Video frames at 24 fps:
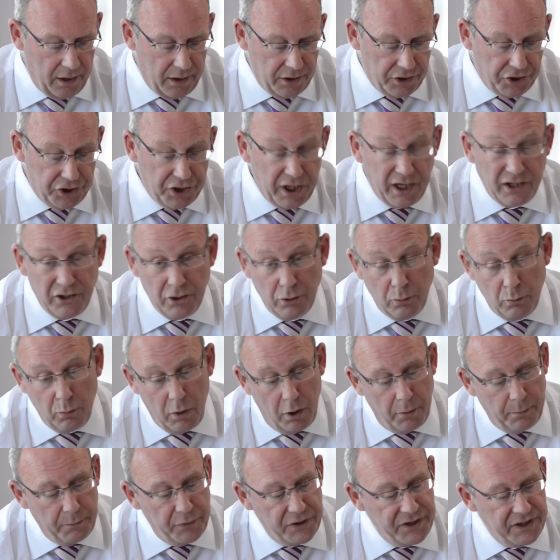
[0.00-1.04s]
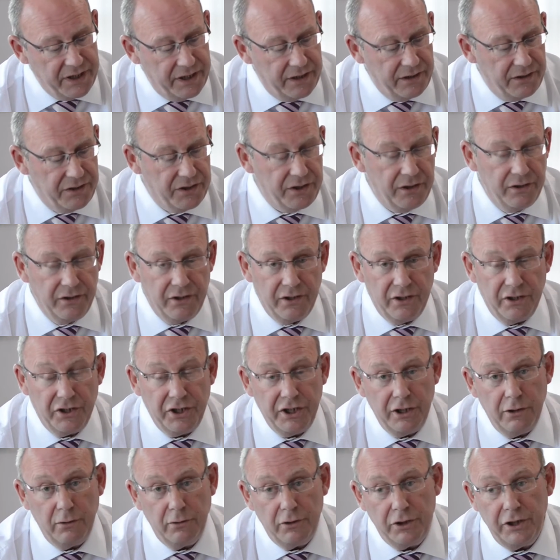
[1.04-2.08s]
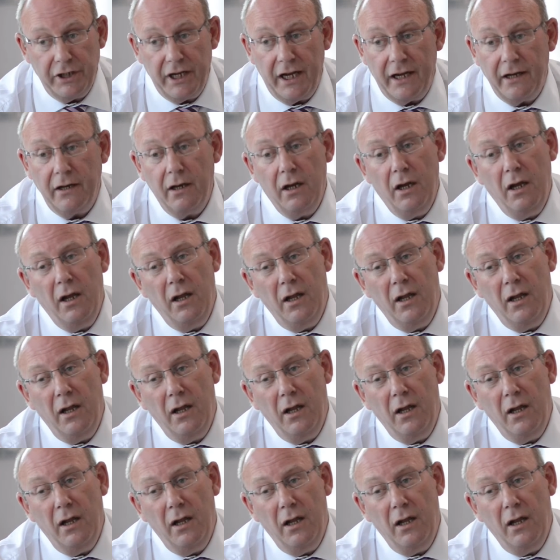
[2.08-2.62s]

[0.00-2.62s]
Schedule 1 proceedings under the Children Act.